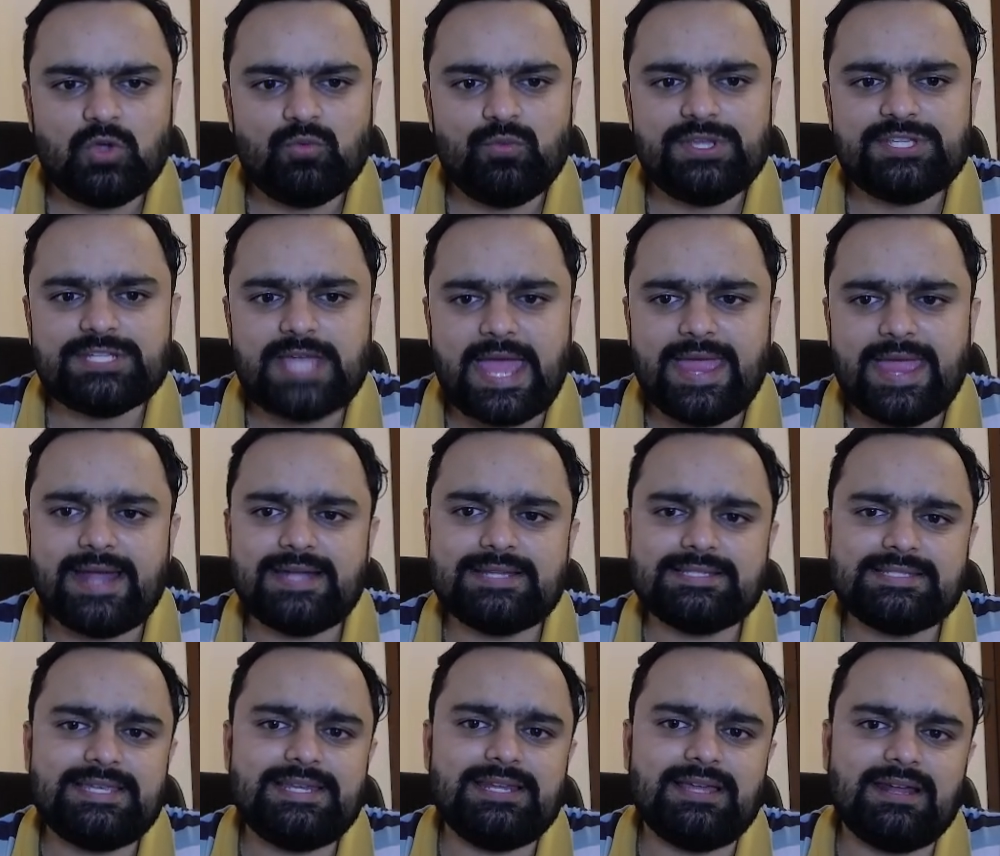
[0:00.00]
which I had
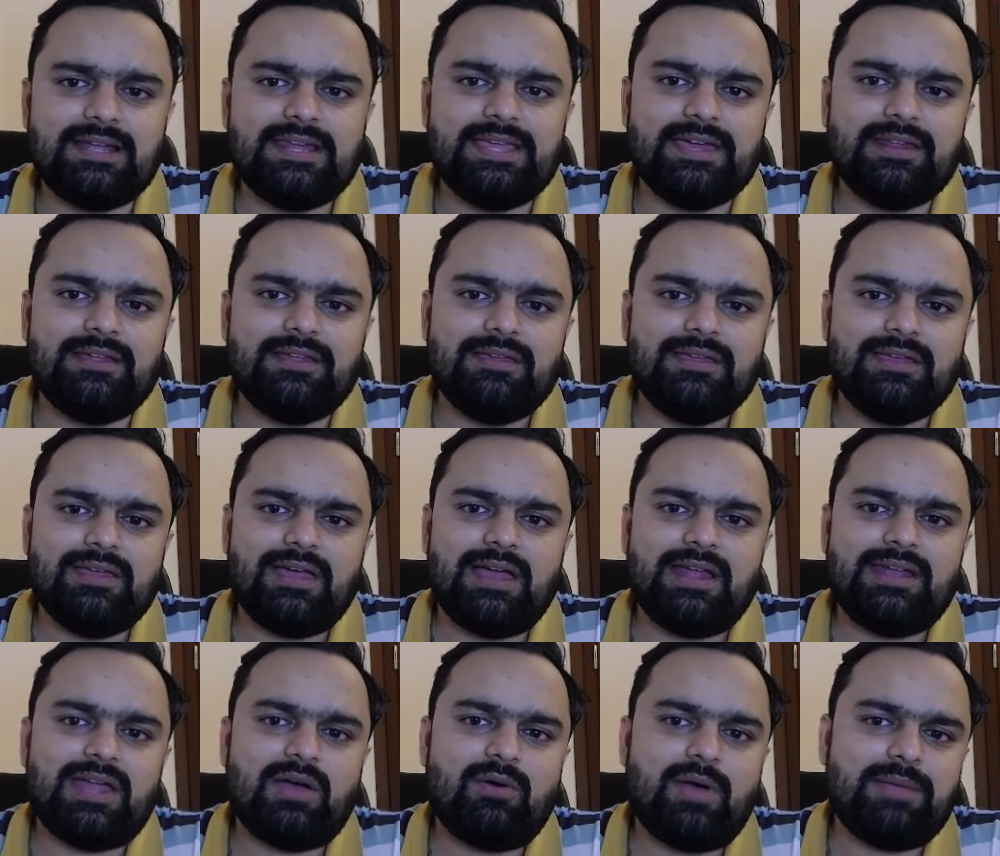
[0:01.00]
seen earlier,
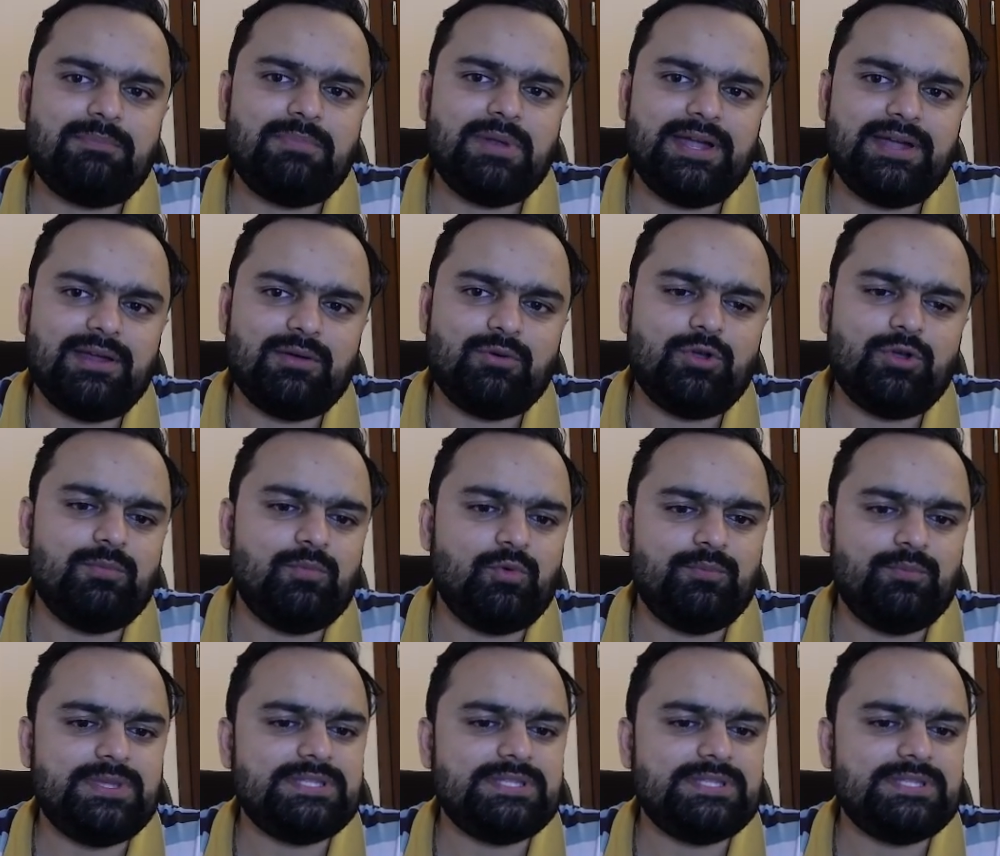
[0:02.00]
and now I played a good move.